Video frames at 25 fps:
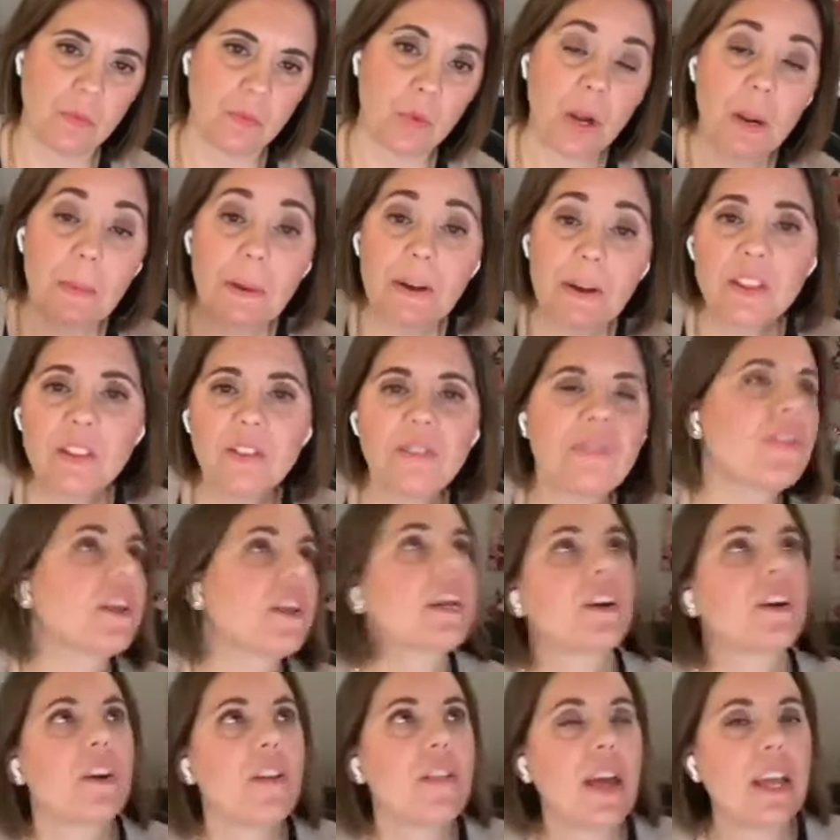What about the
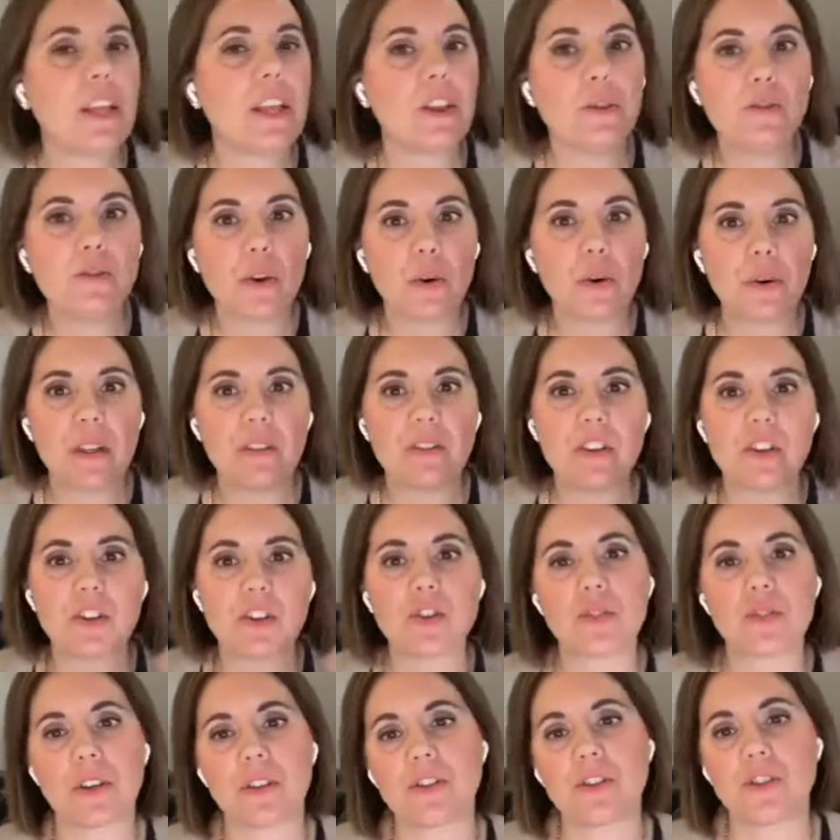fear that you don't even
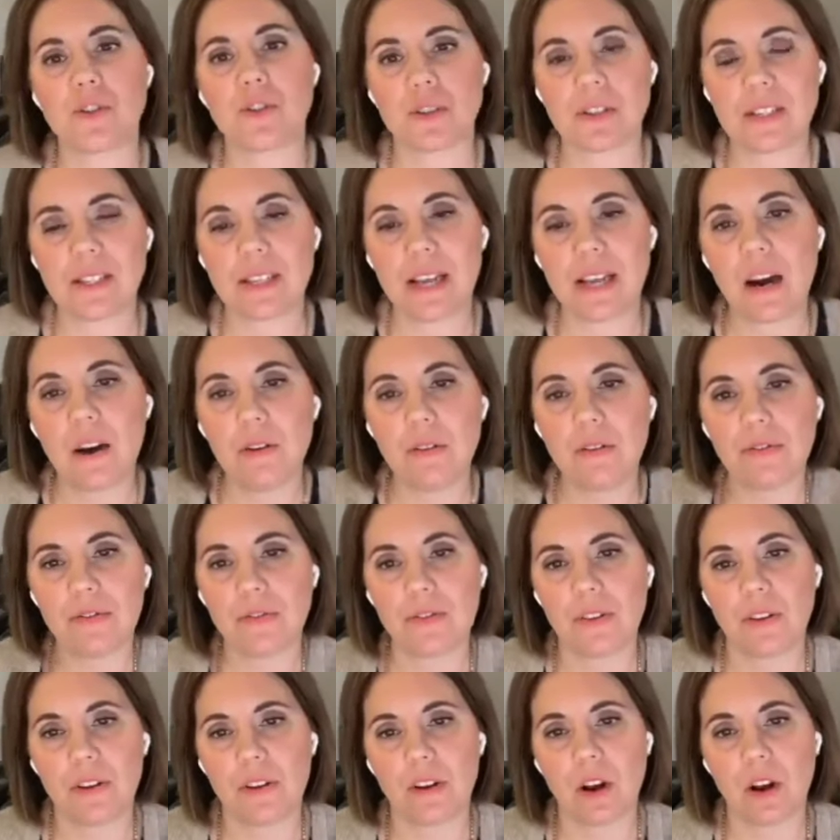trust yourself
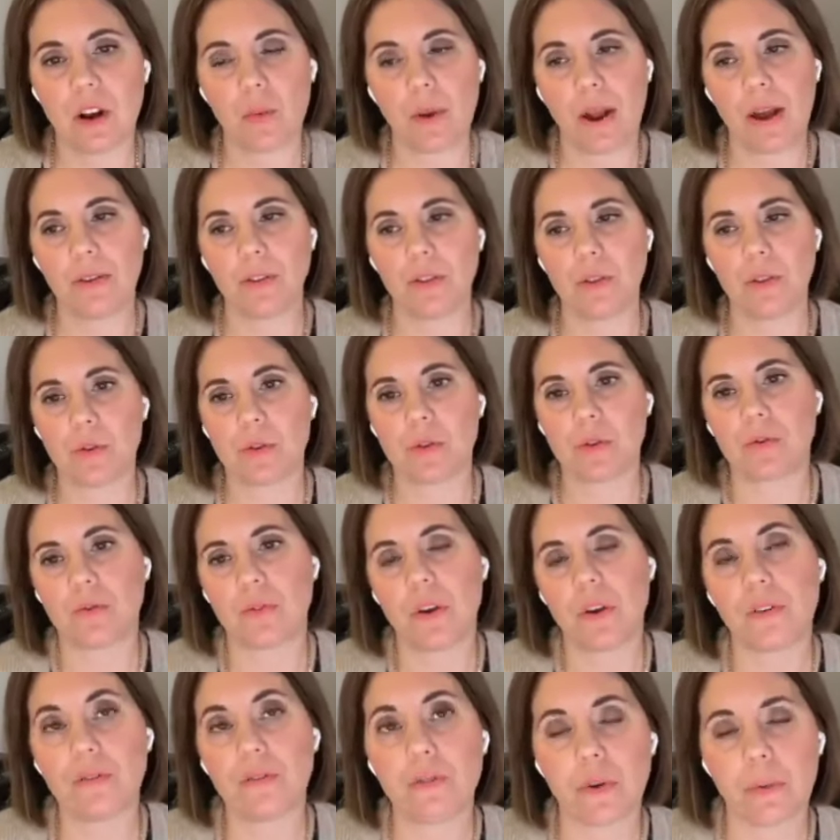around those
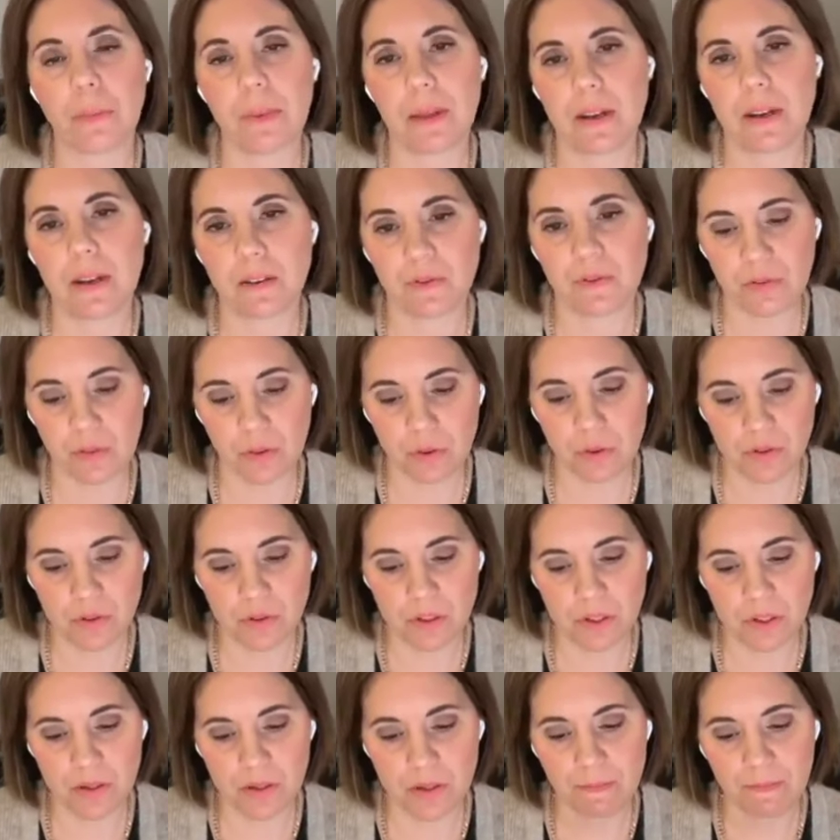forbidden
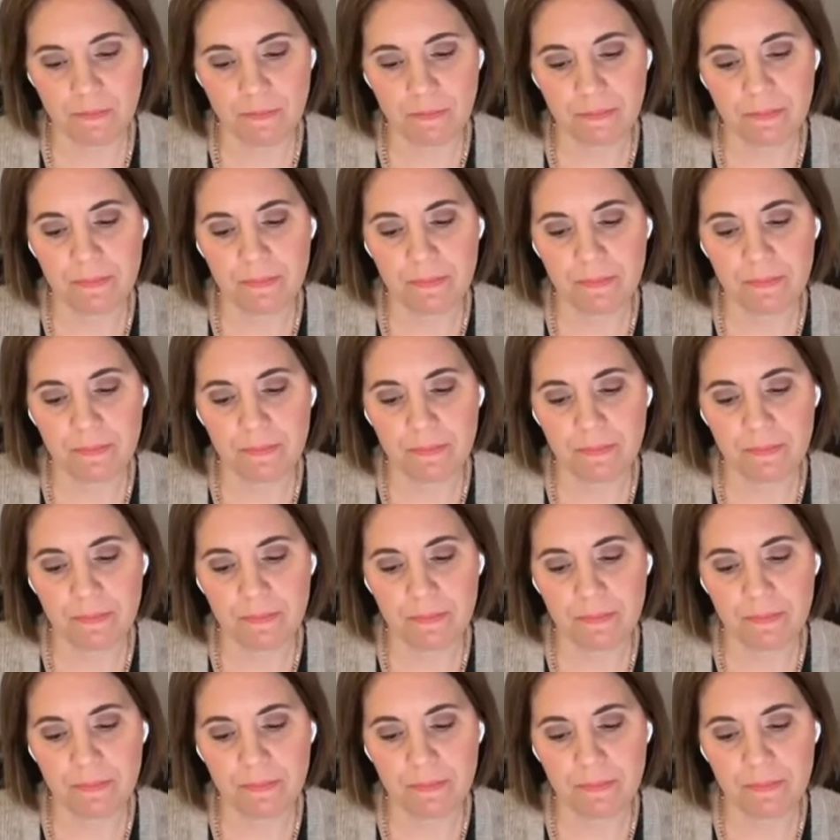foods?